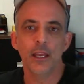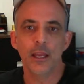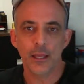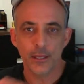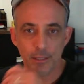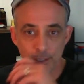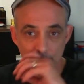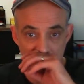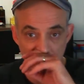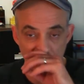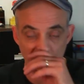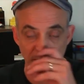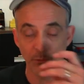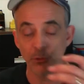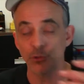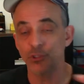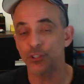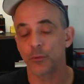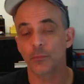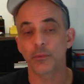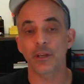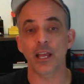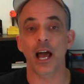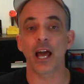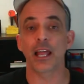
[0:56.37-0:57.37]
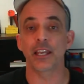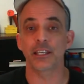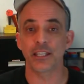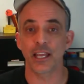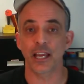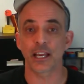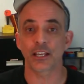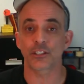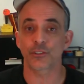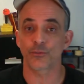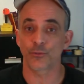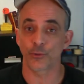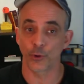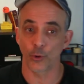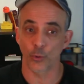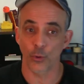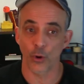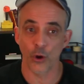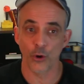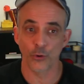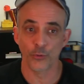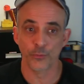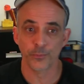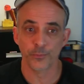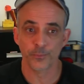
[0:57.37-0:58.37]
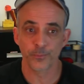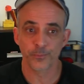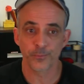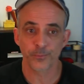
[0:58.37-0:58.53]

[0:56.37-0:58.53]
to give you some context for your own.